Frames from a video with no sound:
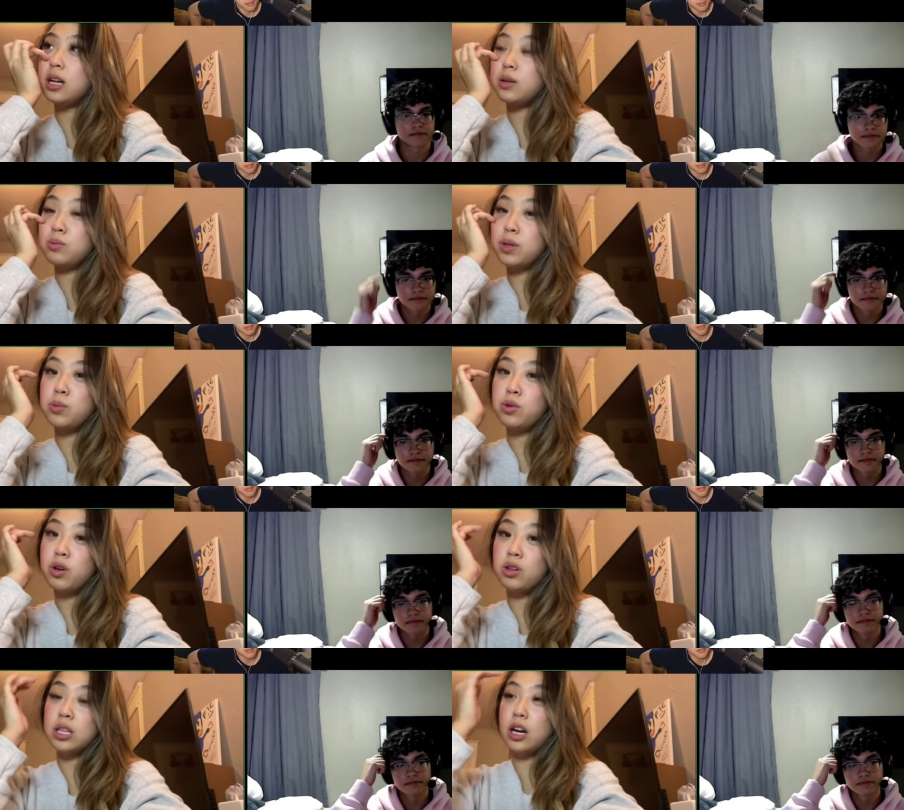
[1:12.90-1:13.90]
Speaker 1: of people
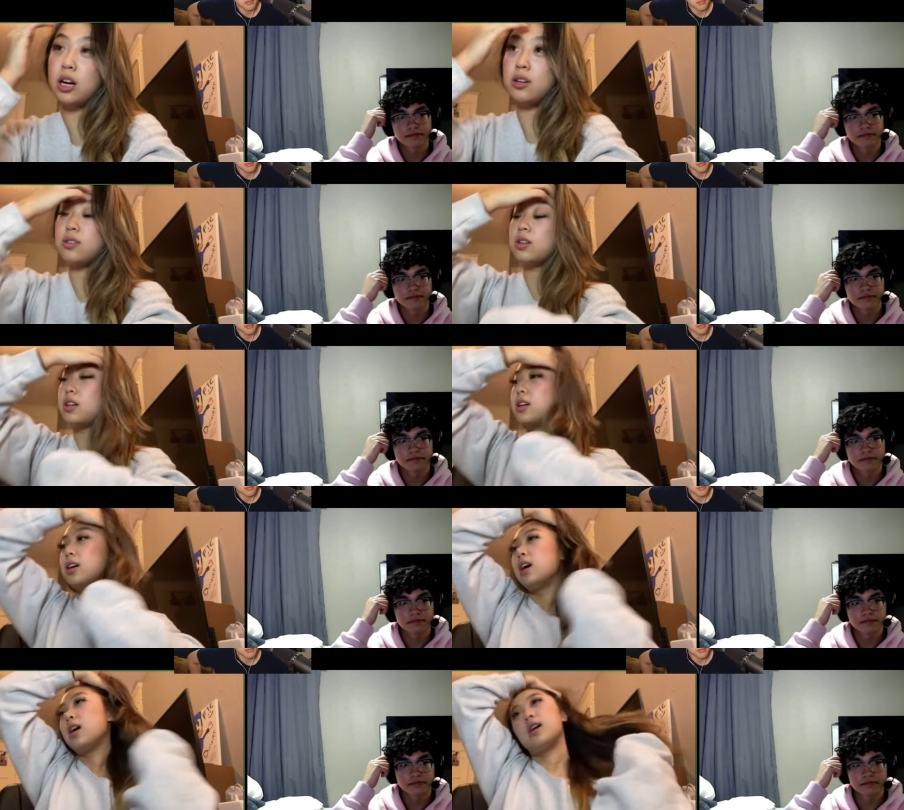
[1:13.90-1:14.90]
called out.
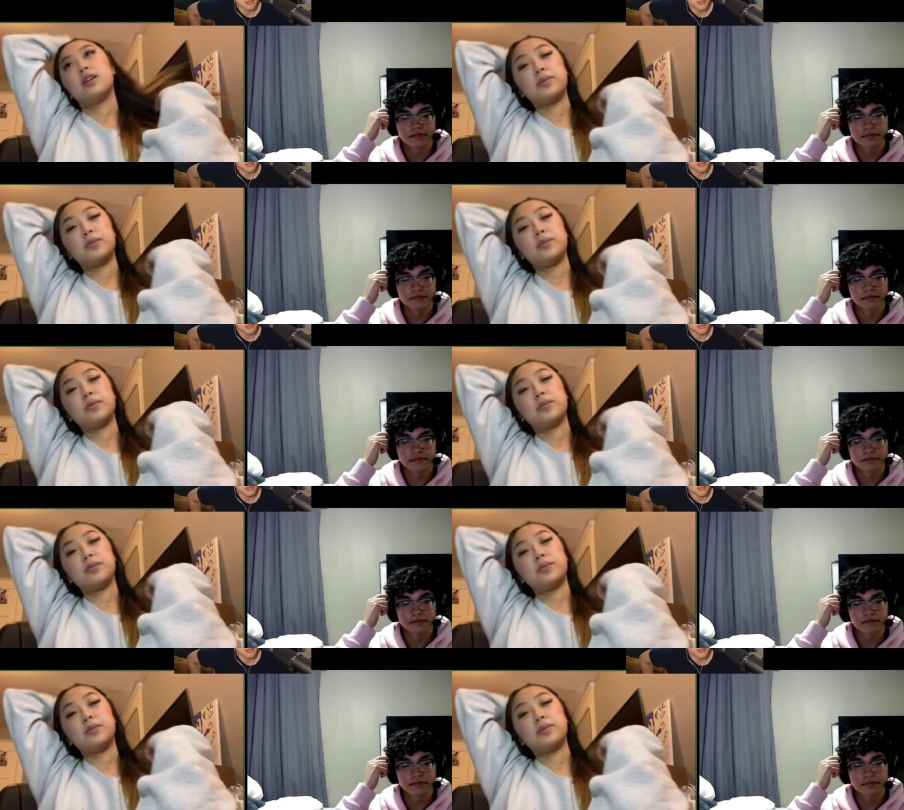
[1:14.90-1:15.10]
Um,